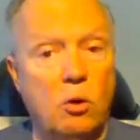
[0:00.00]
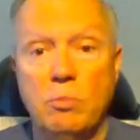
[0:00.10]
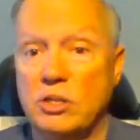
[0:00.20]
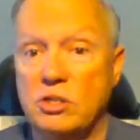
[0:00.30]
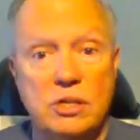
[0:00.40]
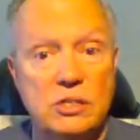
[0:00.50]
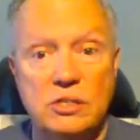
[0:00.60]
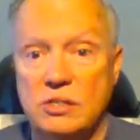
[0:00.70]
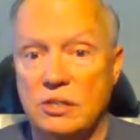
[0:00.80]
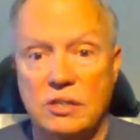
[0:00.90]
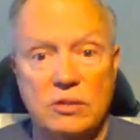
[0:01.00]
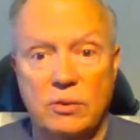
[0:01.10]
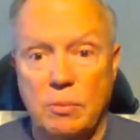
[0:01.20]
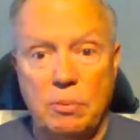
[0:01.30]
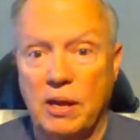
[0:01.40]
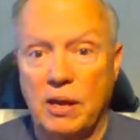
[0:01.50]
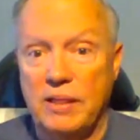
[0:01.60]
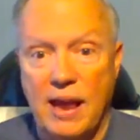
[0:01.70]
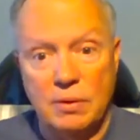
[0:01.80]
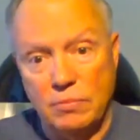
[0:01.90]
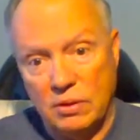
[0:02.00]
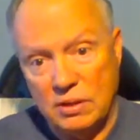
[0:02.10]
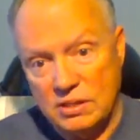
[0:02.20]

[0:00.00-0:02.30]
No mysteries. So you don't have to play the game of, well,